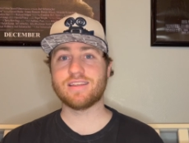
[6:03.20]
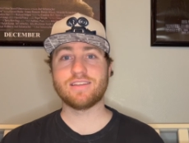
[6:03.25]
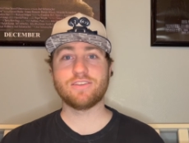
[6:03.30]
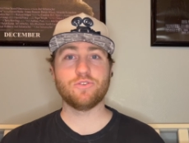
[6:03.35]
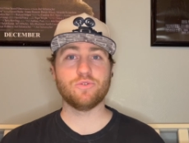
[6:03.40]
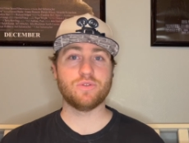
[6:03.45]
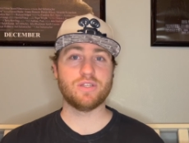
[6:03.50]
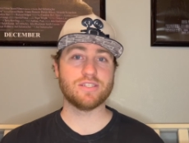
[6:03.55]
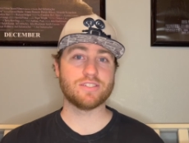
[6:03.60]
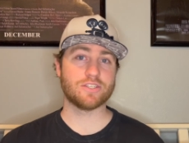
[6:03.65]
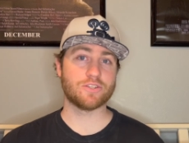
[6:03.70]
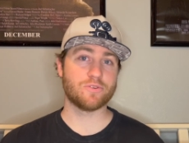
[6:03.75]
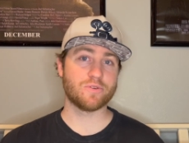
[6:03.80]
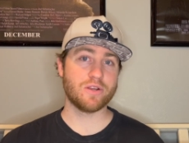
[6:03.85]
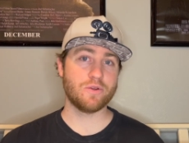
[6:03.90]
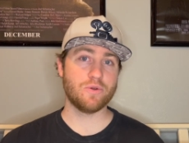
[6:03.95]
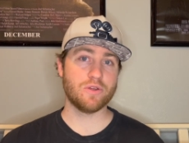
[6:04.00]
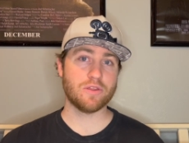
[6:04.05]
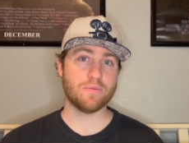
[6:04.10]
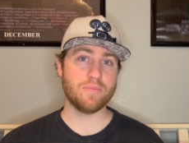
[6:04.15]
you disagree
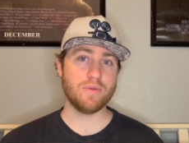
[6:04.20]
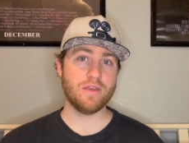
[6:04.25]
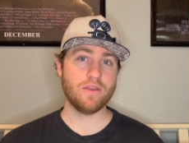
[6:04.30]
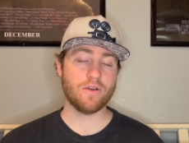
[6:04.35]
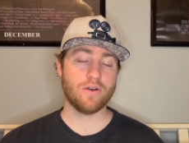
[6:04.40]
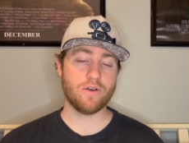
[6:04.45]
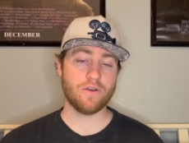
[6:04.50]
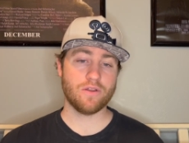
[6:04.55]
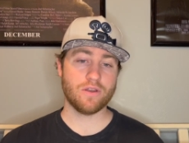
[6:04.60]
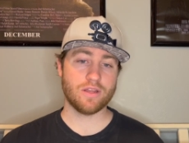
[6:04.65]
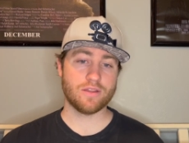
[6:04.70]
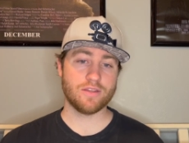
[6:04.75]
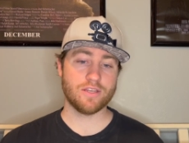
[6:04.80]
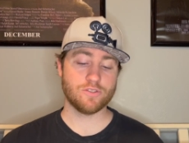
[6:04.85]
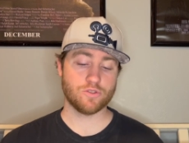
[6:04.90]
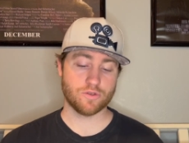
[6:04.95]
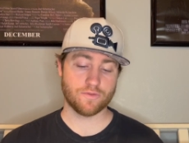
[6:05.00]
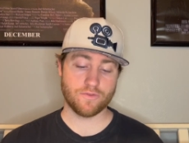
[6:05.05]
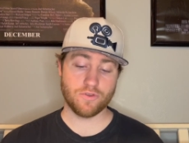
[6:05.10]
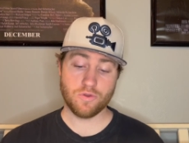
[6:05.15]
with me on
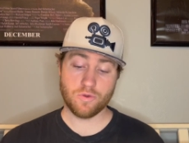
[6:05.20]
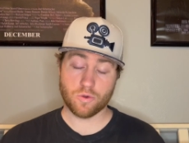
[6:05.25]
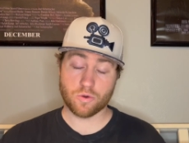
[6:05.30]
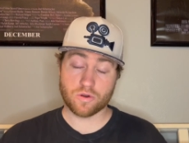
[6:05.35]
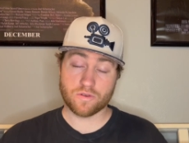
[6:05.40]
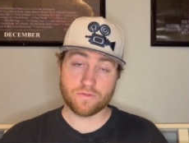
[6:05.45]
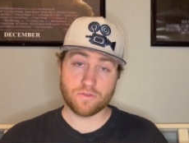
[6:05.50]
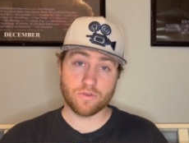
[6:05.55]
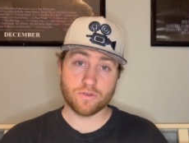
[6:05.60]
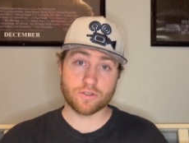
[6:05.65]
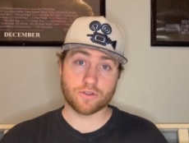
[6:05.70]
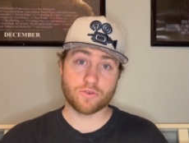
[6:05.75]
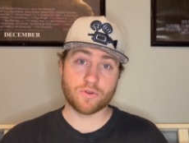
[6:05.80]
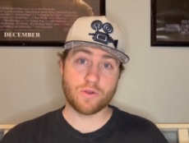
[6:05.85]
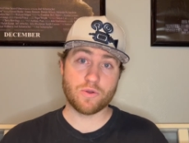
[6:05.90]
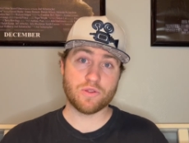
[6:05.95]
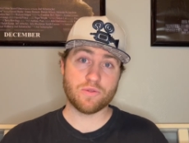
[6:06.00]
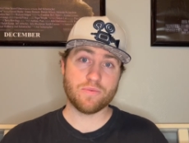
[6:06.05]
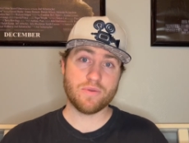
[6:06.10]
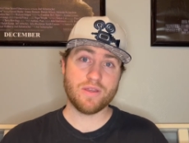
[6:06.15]
this review or if you agree
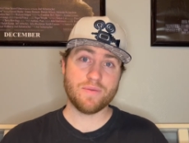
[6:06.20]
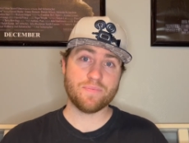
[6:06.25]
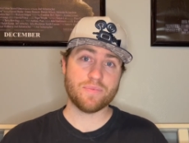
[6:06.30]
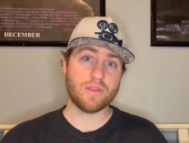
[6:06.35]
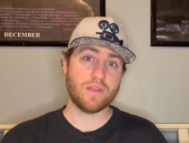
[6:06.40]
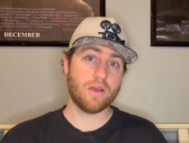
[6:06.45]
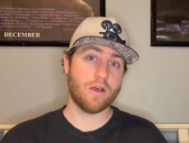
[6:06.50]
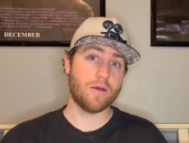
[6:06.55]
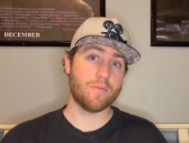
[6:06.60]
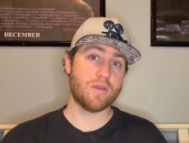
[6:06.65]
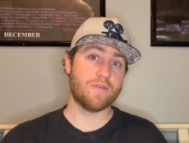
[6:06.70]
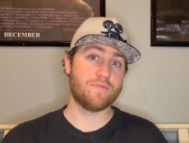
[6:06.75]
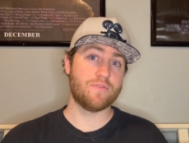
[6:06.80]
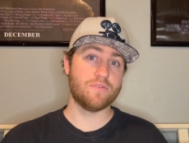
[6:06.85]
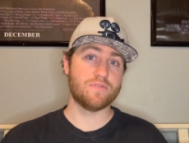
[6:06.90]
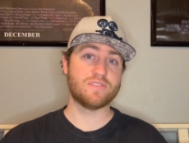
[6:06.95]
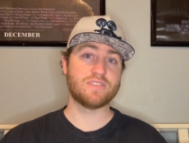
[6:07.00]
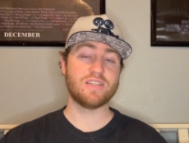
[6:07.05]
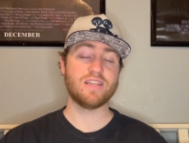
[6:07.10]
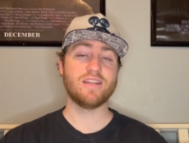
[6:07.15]
with me. Um, if
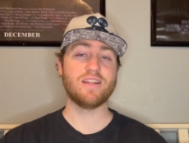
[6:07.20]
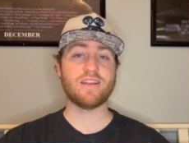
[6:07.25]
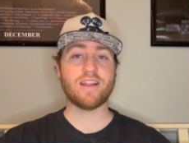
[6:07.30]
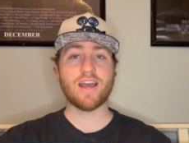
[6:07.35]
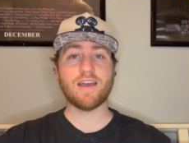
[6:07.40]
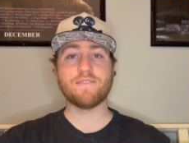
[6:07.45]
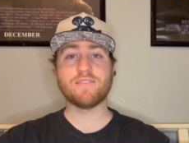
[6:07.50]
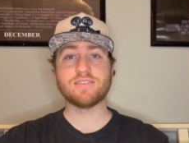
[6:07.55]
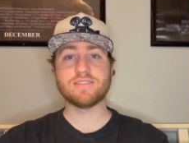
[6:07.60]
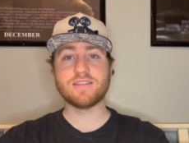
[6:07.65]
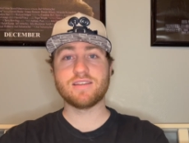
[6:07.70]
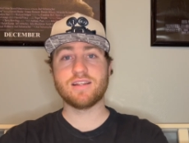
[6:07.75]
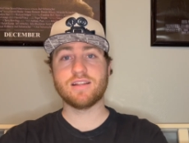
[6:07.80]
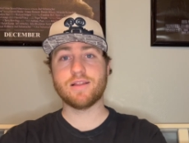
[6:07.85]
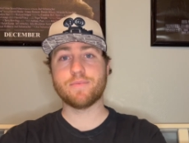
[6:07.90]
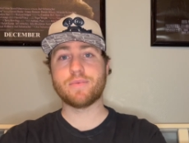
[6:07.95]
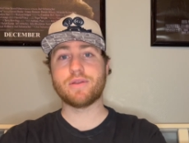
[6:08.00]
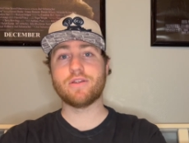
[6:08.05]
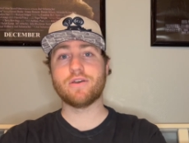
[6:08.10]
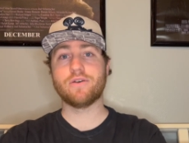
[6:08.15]
you've seen it, haven't seen it,
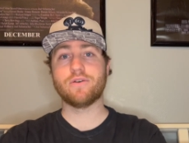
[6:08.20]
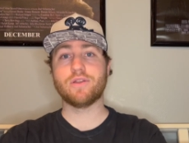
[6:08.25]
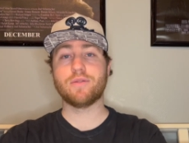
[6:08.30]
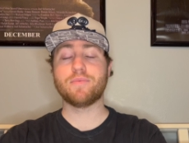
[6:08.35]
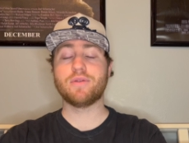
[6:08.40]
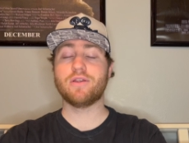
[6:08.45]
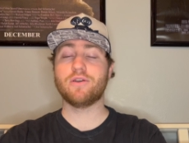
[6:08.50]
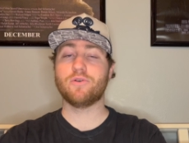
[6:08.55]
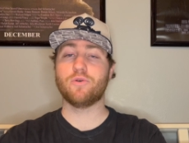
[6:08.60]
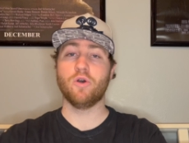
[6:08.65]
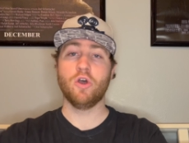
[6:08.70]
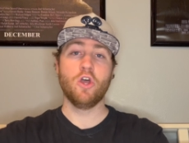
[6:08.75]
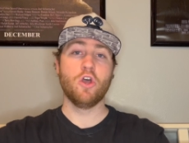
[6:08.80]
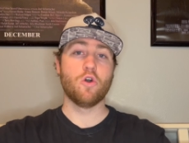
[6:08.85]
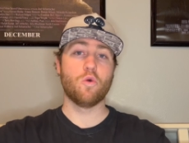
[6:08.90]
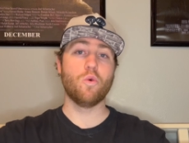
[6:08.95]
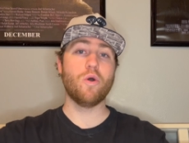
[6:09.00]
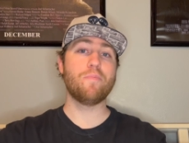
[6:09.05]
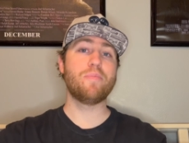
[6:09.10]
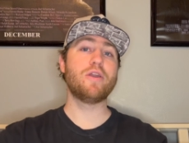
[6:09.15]
let me know. Let me know
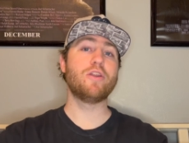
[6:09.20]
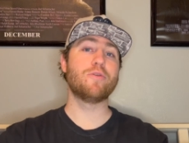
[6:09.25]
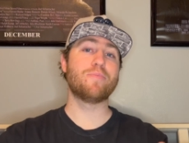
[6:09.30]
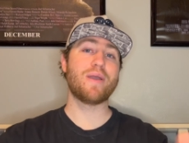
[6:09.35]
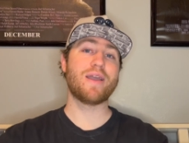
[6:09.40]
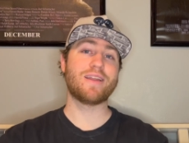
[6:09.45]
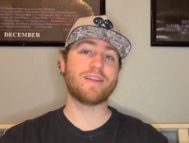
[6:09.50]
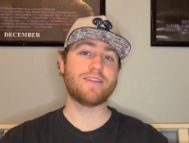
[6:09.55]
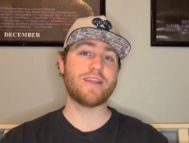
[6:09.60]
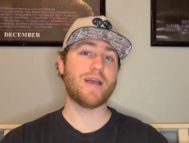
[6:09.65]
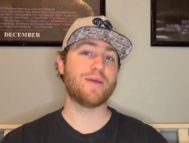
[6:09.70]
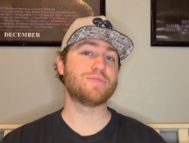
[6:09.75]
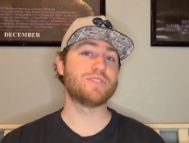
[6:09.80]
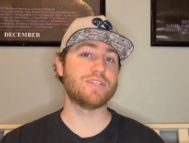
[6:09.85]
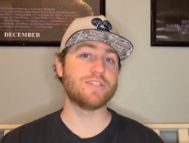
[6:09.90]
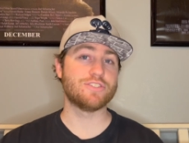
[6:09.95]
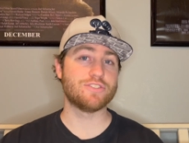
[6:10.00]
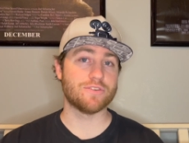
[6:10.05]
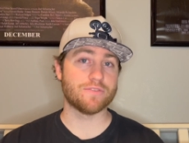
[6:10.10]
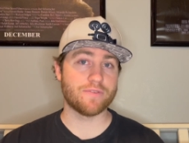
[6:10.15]
what Peter Pan adaptation
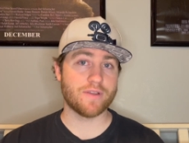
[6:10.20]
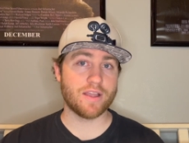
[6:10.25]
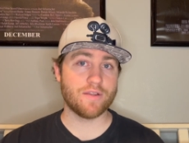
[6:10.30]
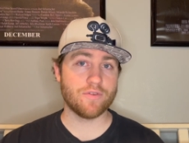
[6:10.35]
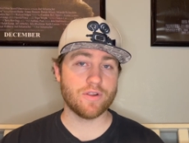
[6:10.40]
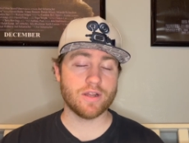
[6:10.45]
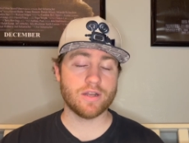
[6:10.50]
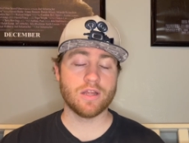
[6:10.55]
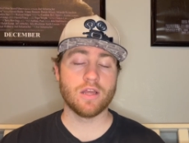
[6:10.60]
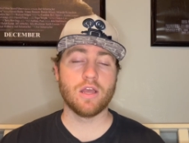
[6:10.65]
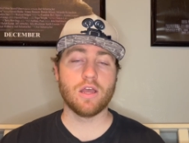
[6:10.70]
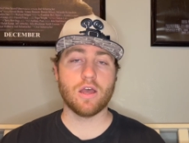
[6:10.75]
is your favorite.